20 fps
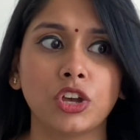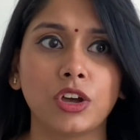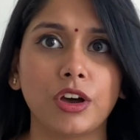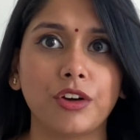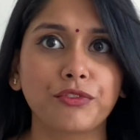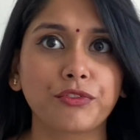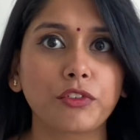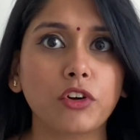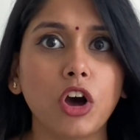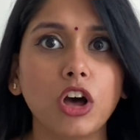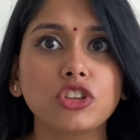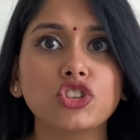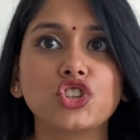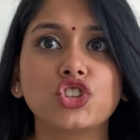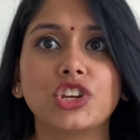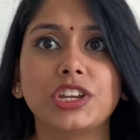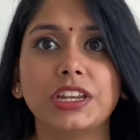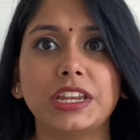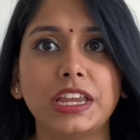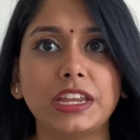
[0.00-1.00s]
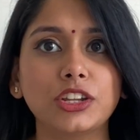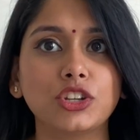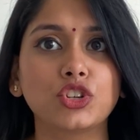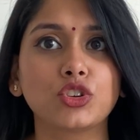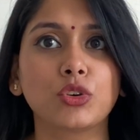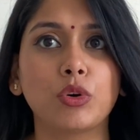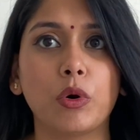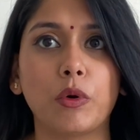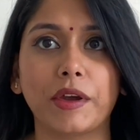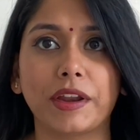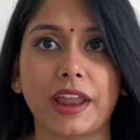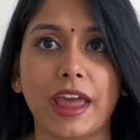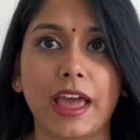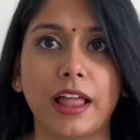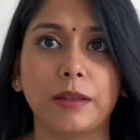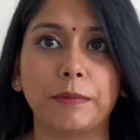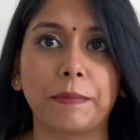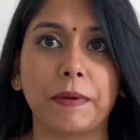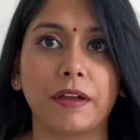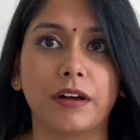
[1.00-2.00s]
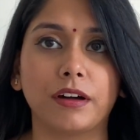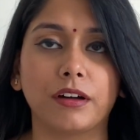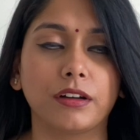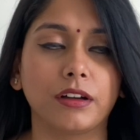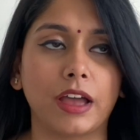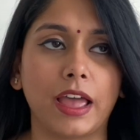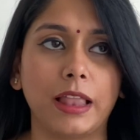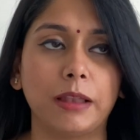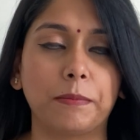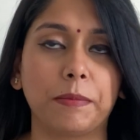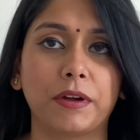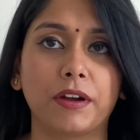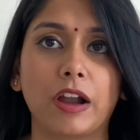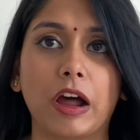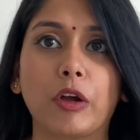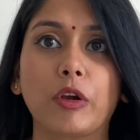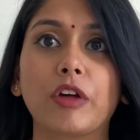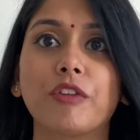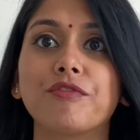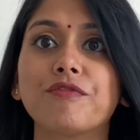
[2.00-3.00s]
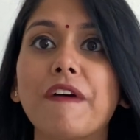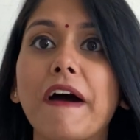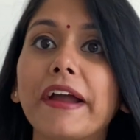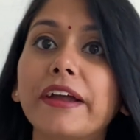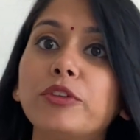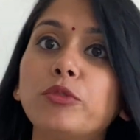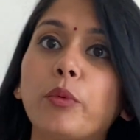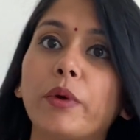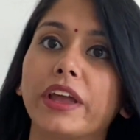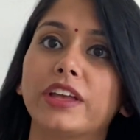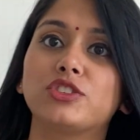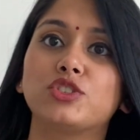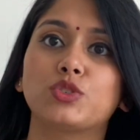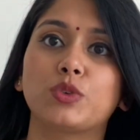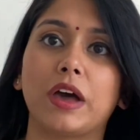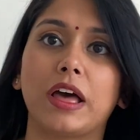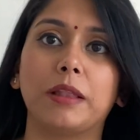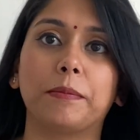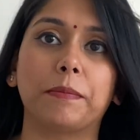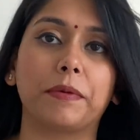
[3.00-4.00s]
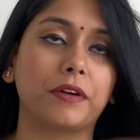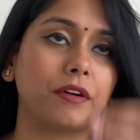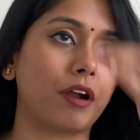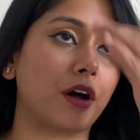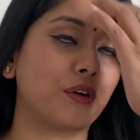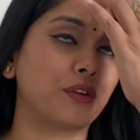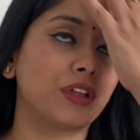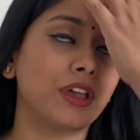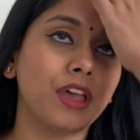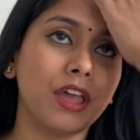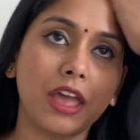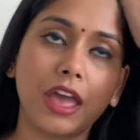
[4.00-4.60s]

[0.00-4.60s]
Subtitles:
Of course she needed to go and help her out, or find ways to help her out.